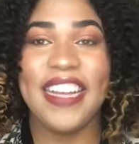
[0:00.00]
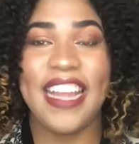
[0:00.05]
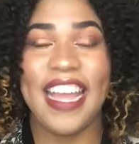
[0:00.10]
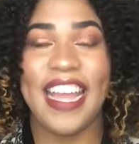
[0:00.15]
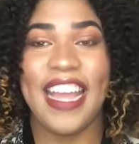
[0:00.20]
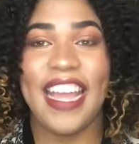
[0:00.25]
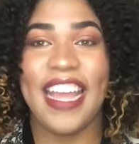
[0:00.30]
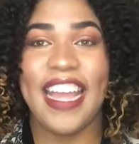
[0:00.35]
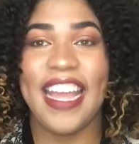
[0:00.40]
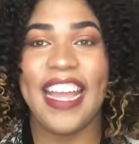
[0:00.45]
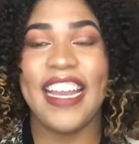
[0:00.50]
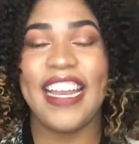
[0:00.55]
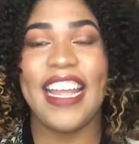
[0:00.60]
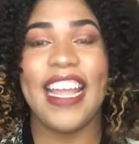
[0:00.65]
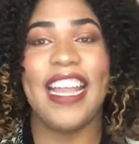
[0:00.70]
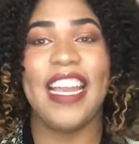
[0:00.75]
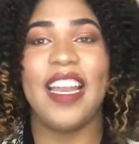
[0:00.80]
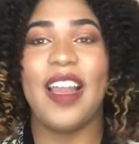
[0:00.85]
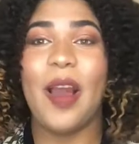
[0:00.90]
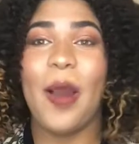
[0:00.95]
ahead
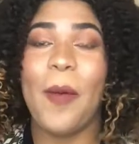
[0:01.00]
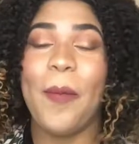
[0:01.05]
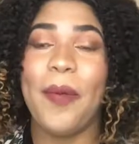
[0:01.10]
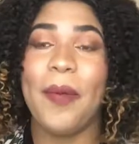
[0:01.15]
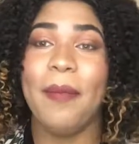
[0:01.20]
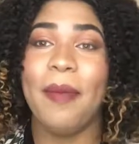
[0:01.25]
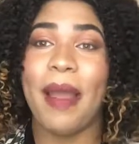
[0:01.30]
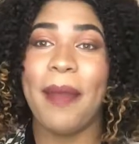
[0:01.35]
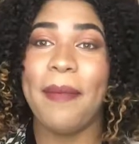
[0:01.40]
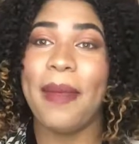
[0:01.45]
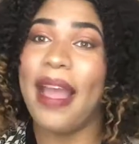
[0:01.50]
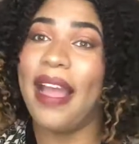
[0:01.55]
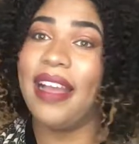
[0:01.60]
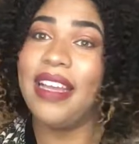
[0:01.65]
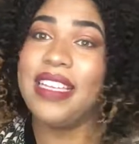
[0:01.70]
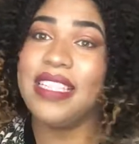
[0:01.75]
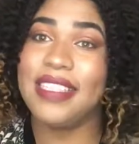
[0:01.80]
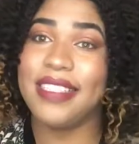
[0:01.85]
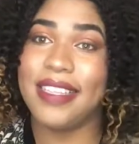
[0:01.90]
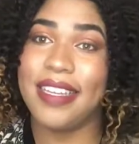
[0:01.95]
and open my
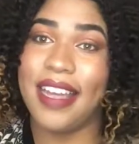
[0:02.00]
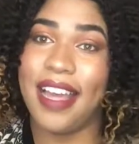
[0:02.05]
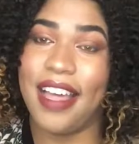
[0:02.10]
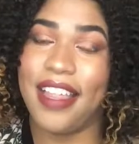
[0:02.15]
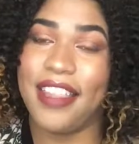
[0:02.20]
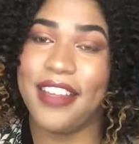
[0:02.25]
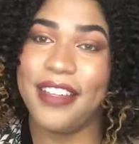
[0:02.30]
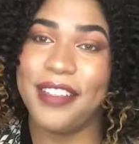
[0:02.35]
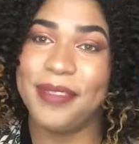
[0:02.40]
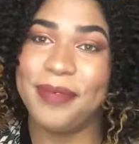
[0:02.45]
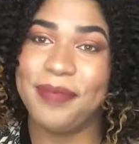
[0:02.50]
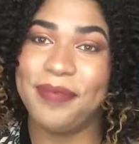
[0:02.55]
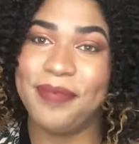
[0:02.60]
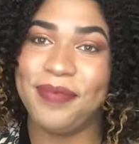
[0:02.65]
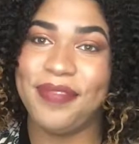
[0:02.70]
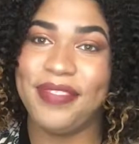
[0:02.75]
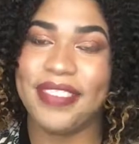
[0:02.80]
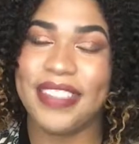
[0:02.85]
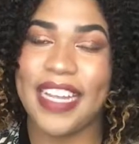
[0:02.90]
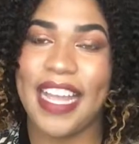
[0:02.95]
package together
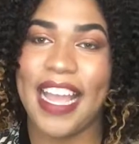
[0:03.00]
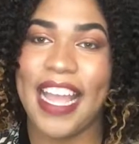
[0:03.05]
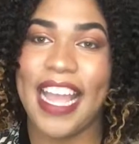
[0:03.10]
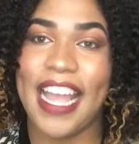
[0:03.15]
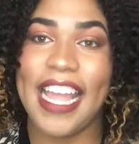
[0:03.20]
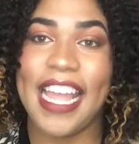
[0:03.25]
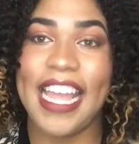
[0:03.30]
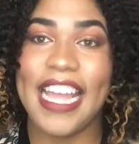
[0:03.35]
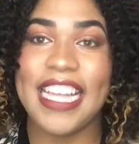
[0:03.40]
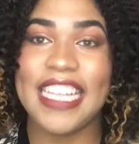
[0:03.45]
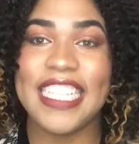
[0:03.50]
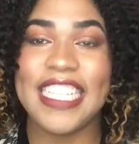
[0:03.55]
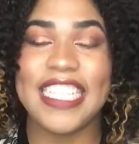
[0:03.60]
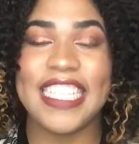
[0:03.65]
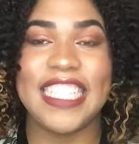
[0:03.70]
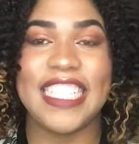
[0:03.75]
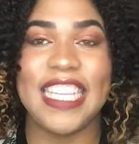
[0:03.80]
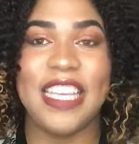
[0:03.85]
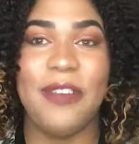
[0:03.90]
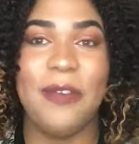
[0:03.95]
and
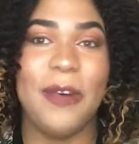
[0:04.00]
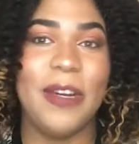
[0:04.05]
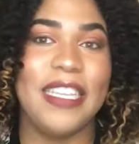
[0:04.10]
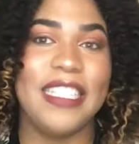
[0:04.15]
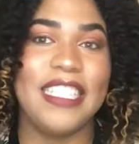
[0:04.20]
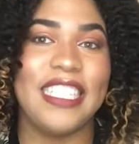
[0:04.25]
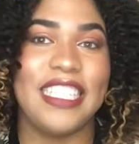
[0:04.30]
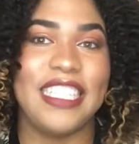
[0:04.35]
see what's